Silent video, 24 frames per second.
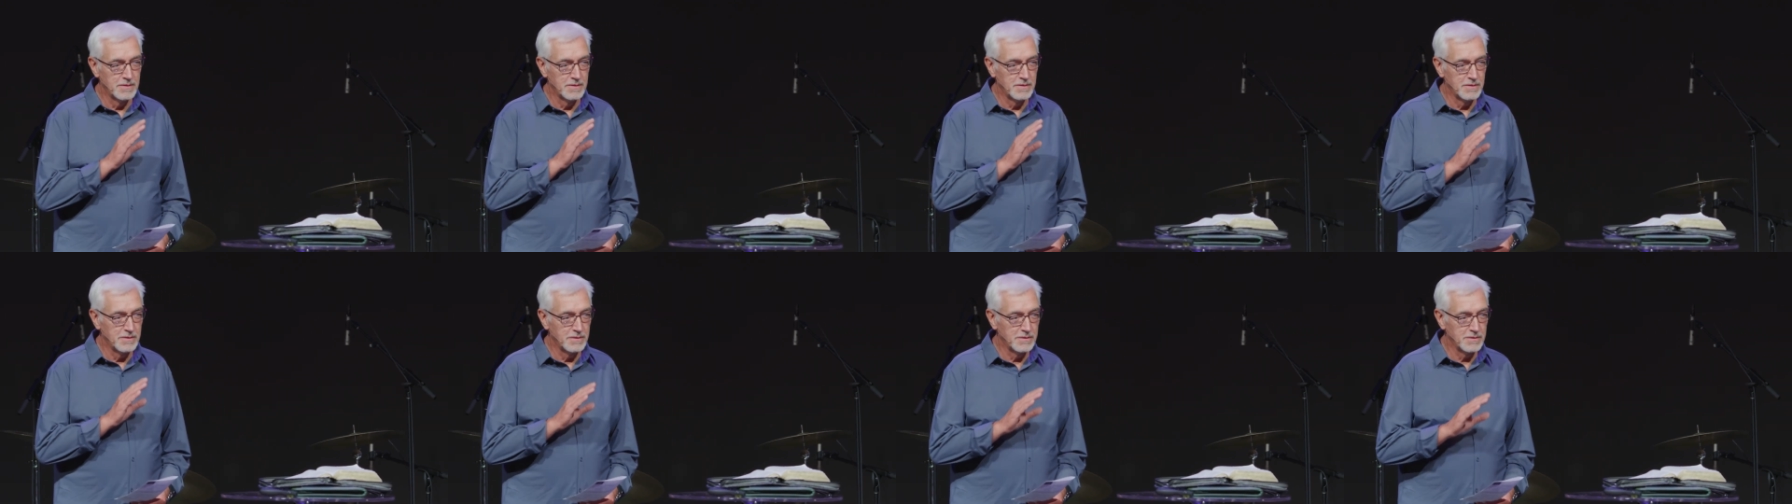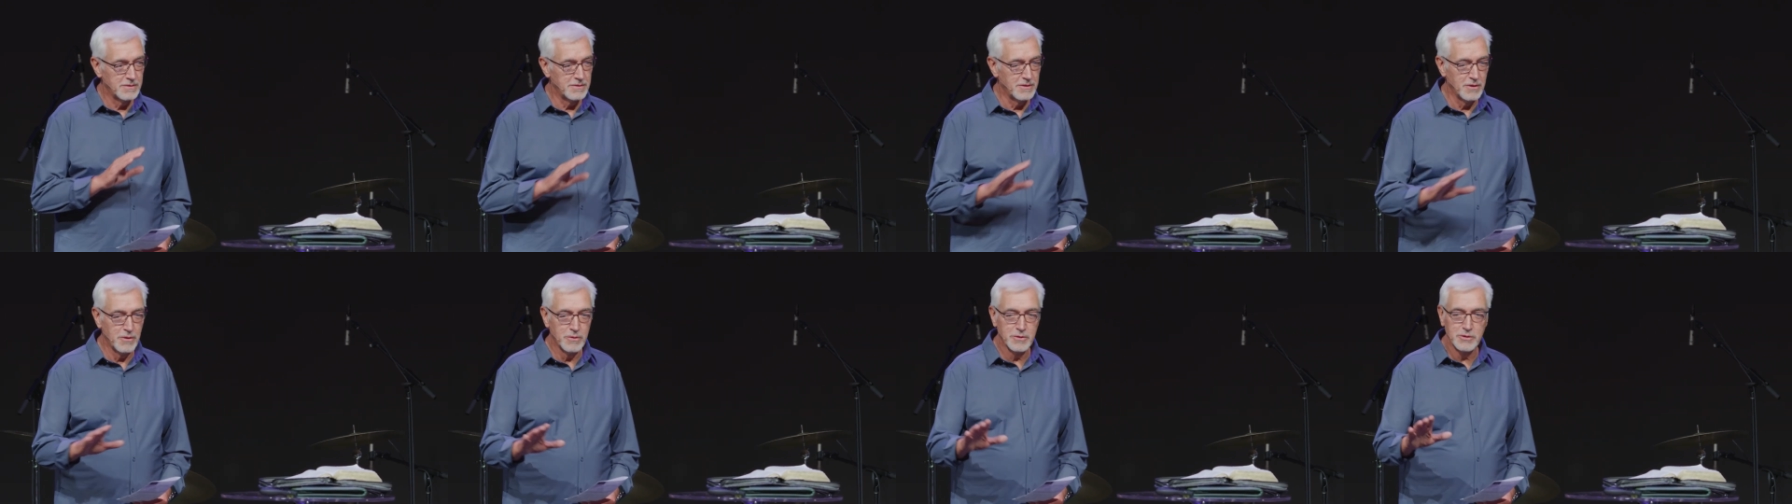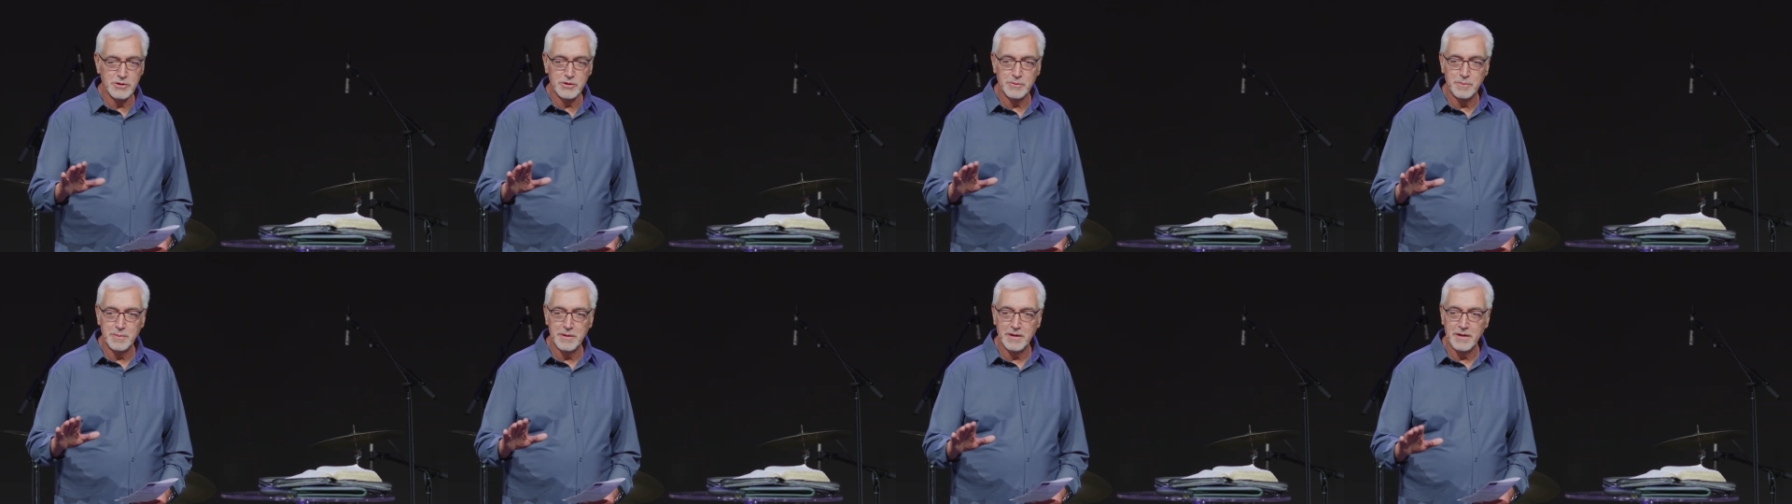slow to
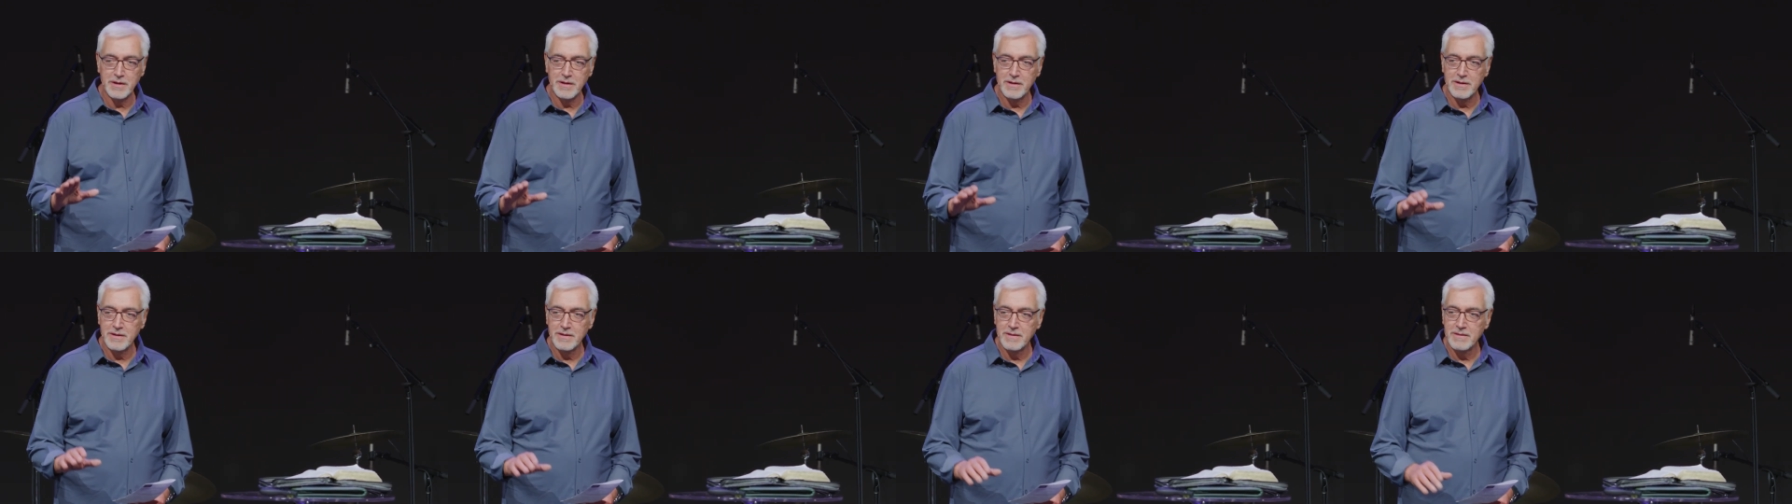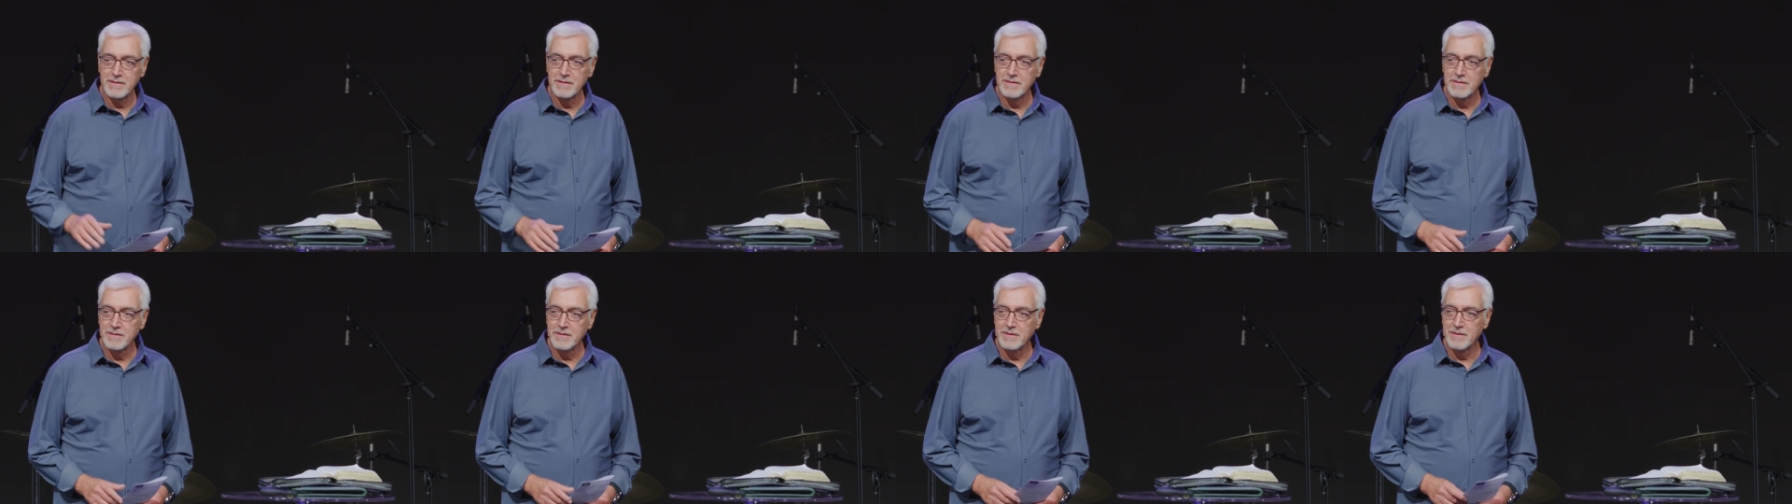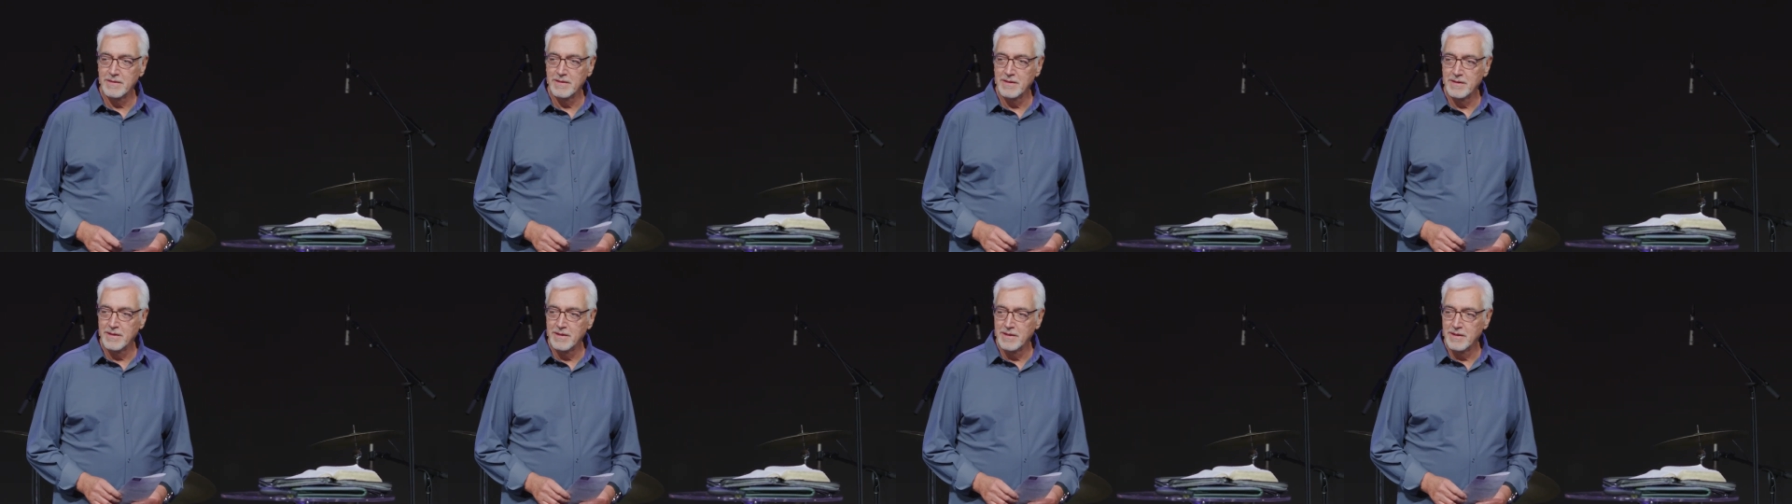speak,
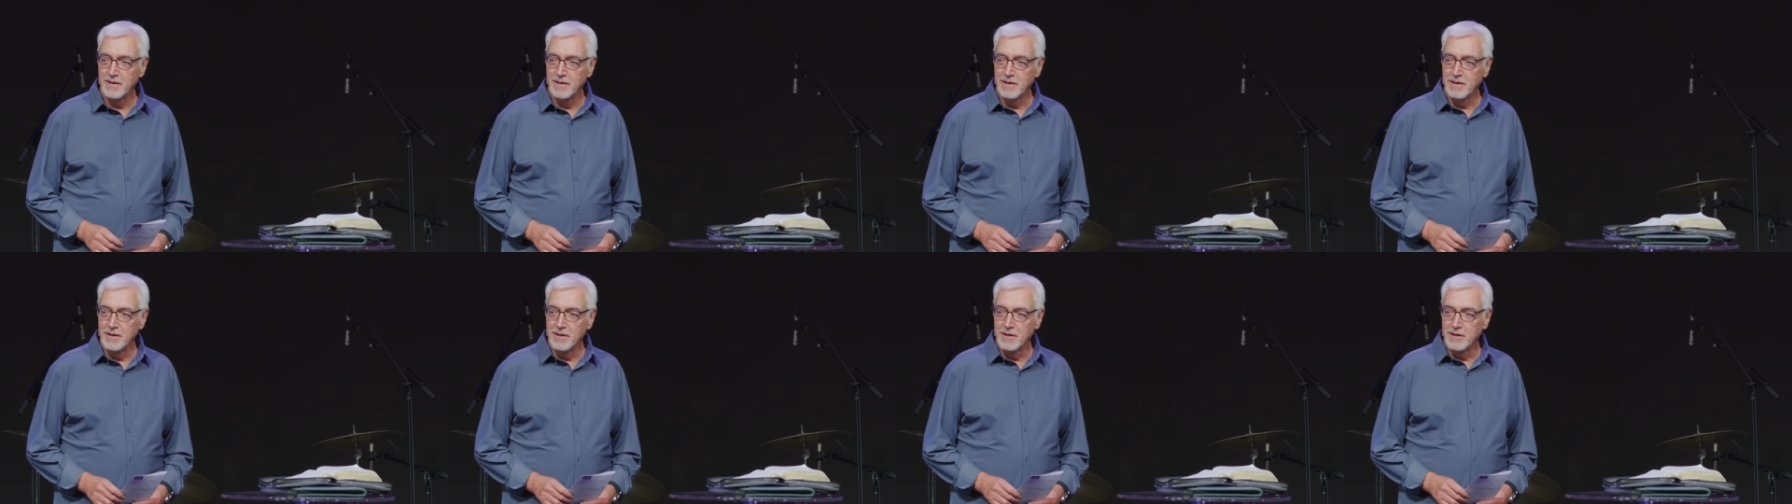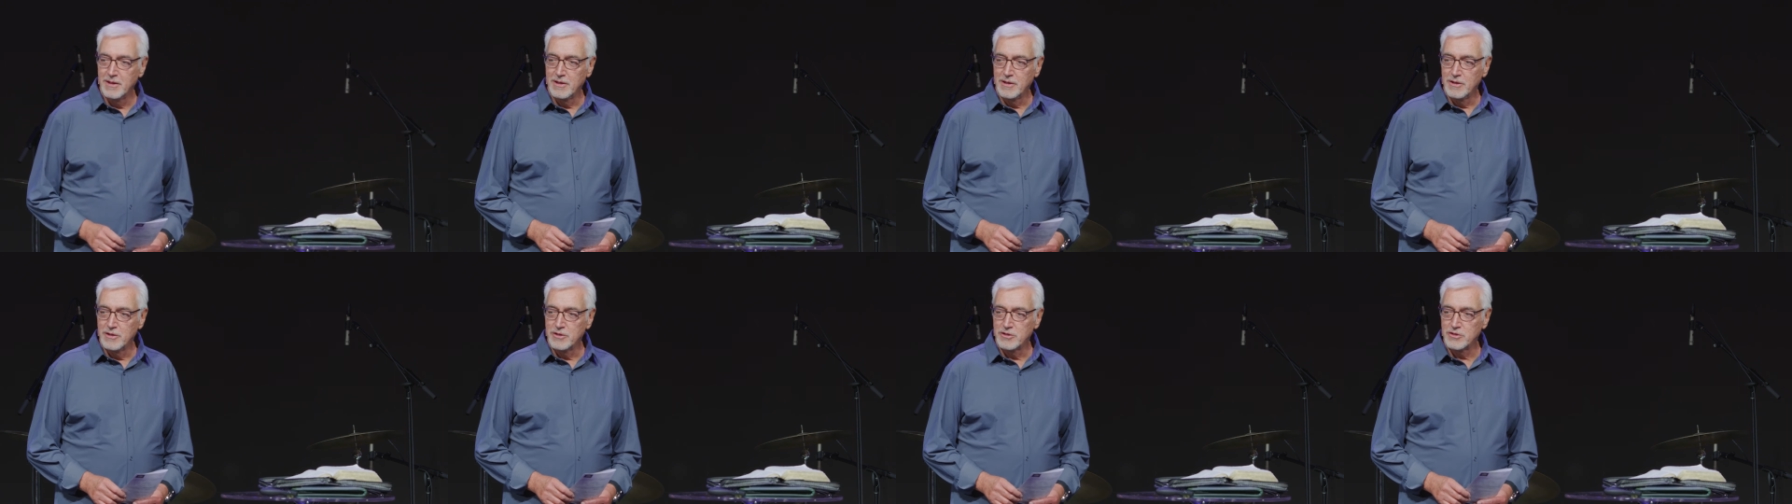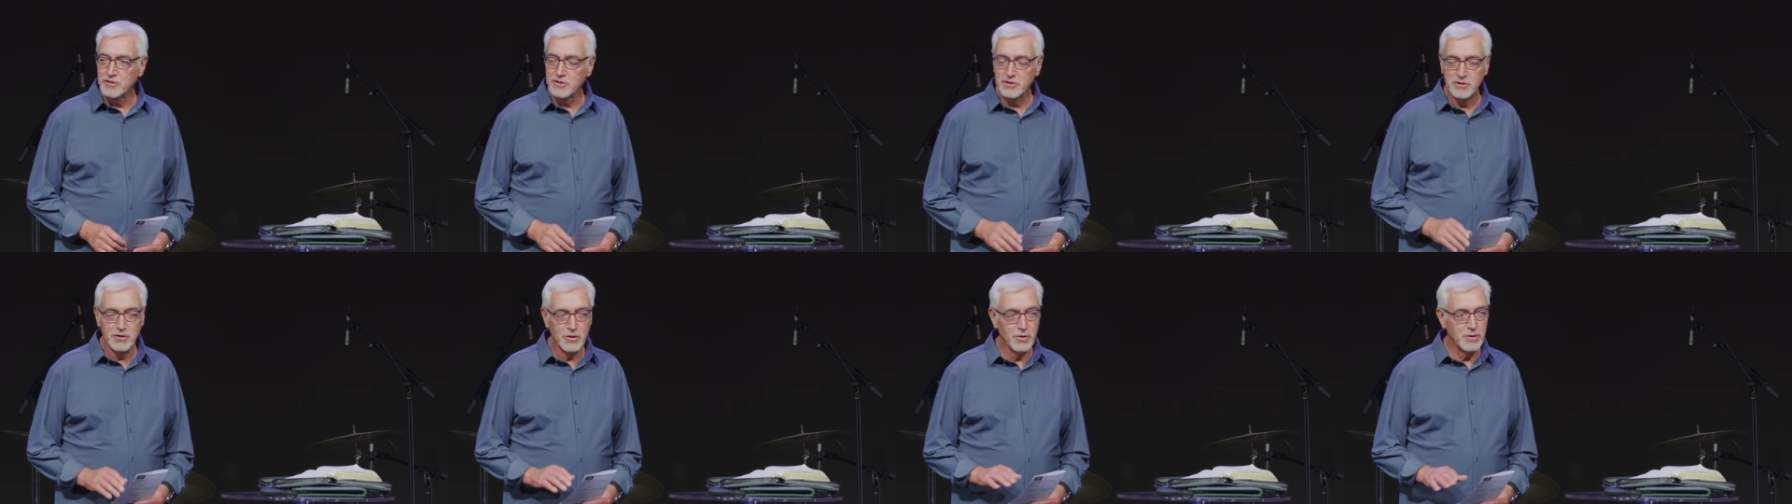
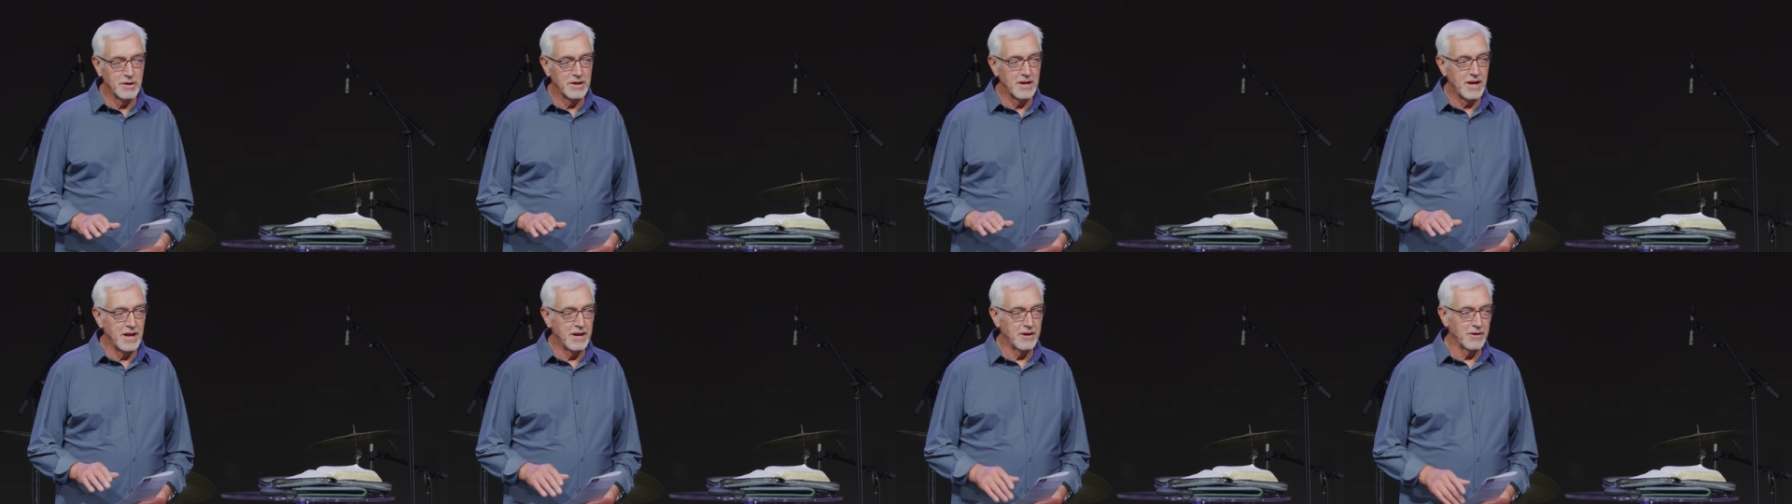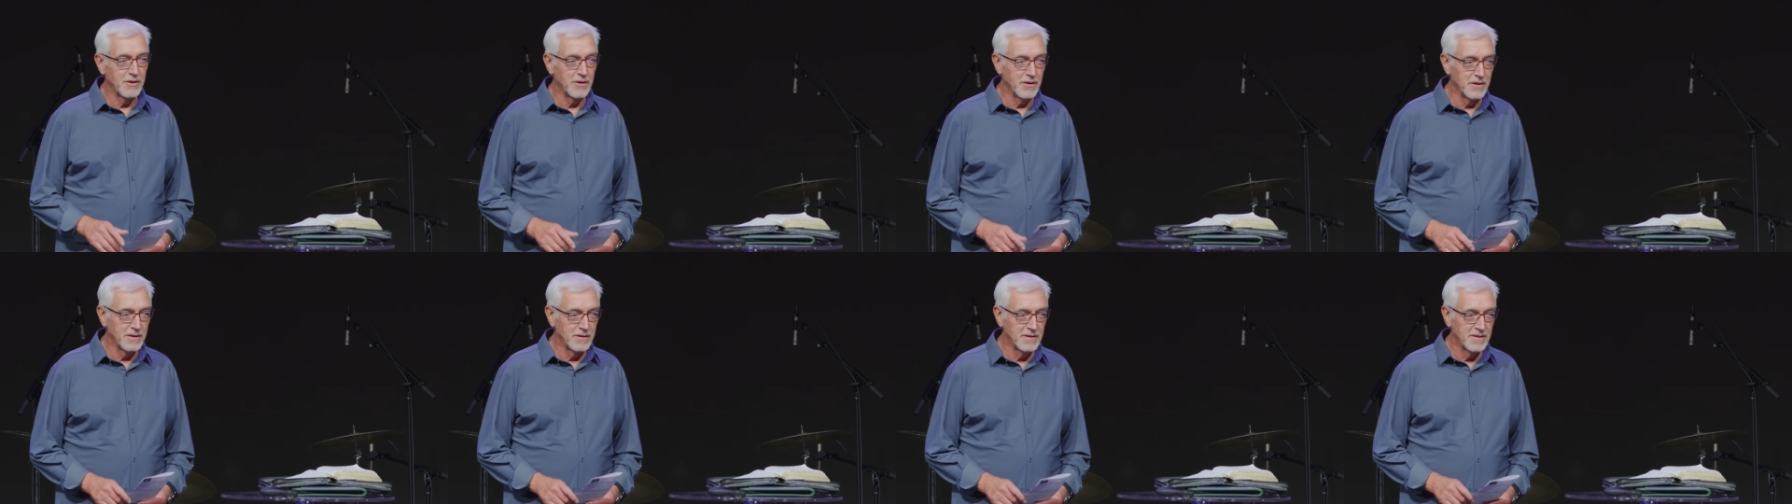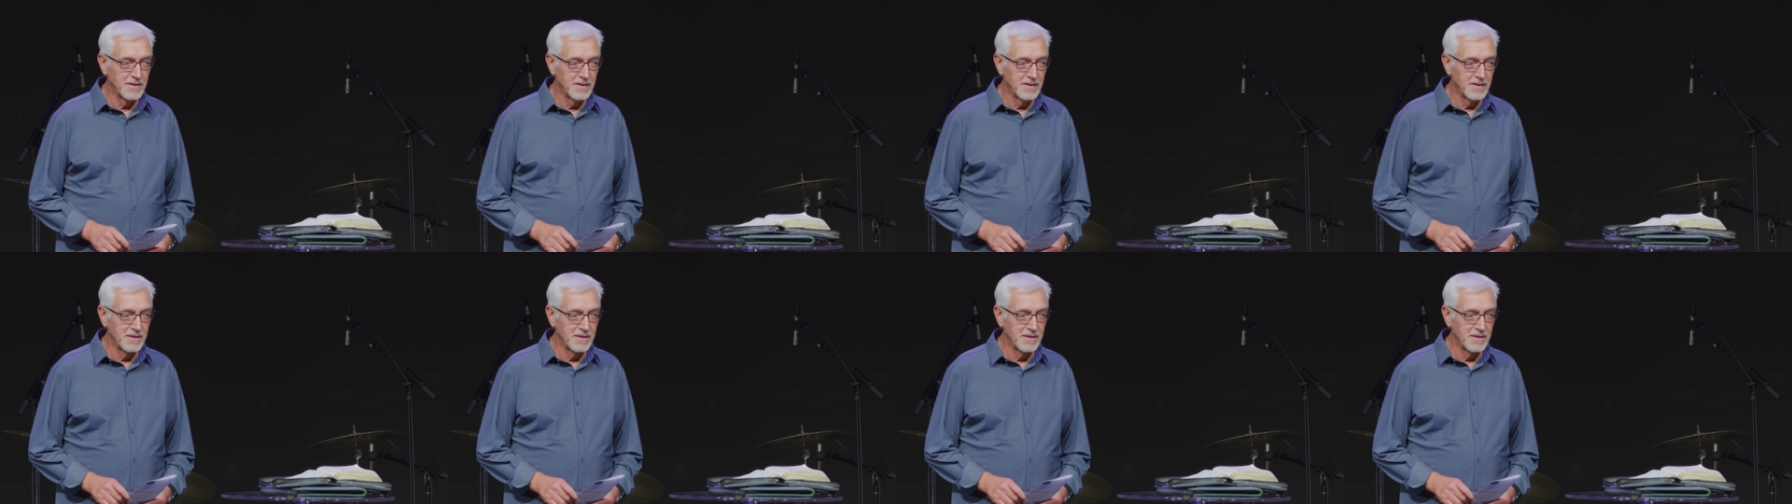slow to anger?